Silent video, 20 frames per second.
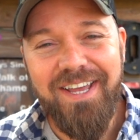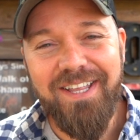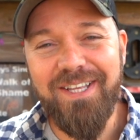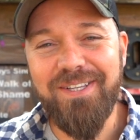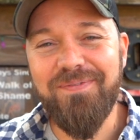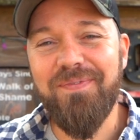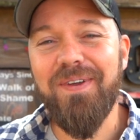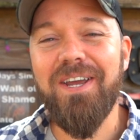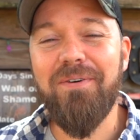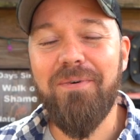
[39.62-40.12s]

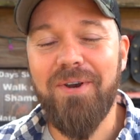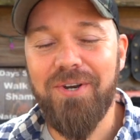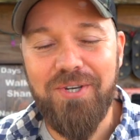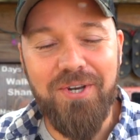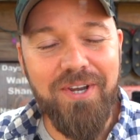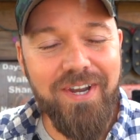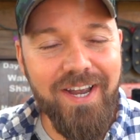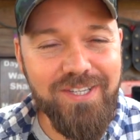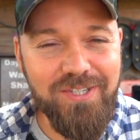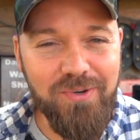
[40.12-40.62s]
this video, I want to
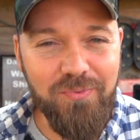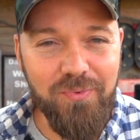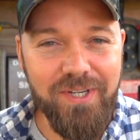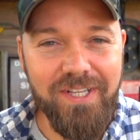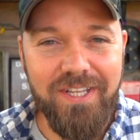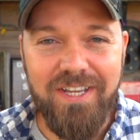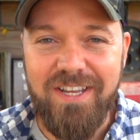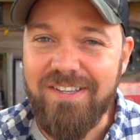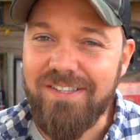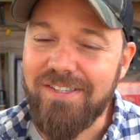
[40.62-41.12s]
show you guys a
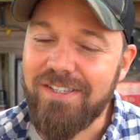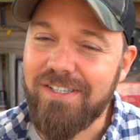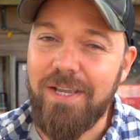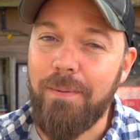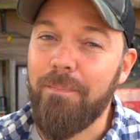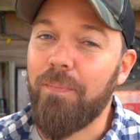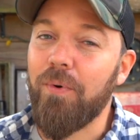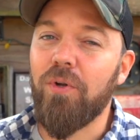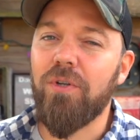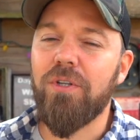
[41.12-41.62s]
really
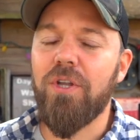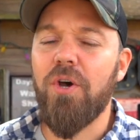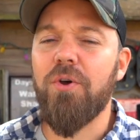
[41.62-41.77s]
simple